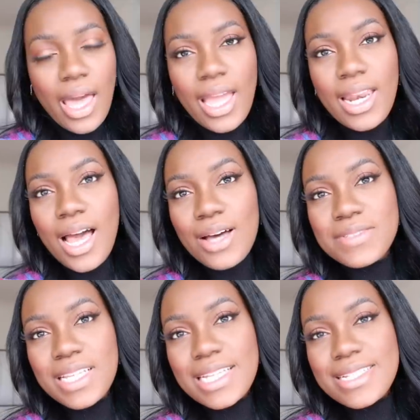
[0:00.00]
Hey
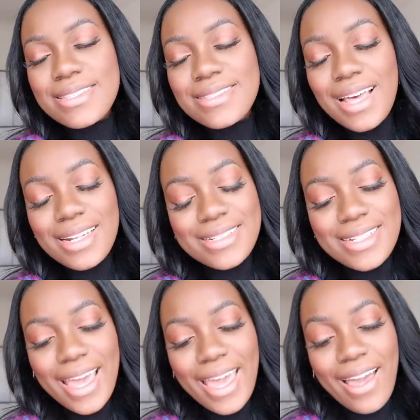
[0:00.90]
loves, it's
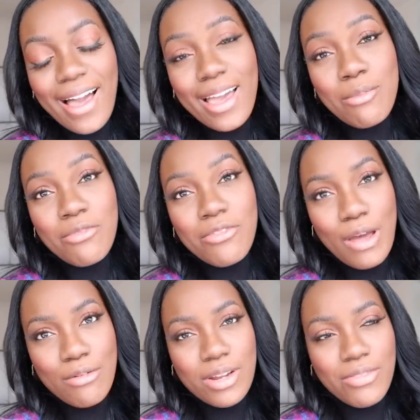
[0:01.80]
Sunday. I am
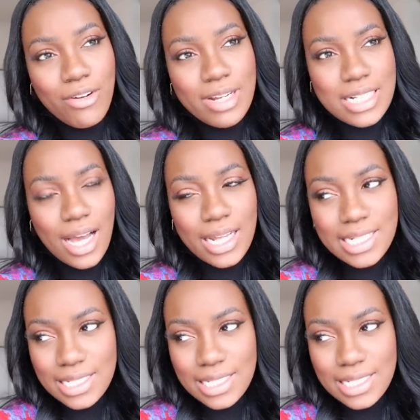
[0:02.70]
very, very tired.